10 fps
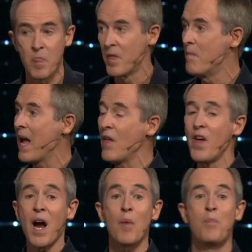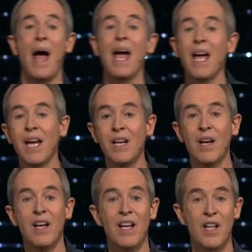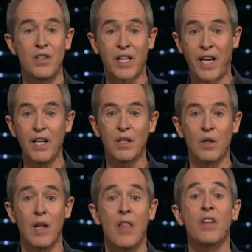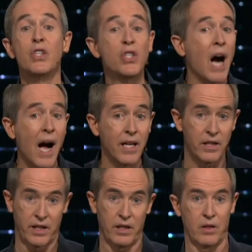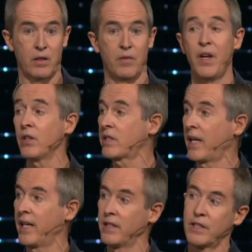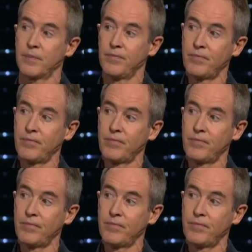the man they are paid to kill, the giant killer. There stands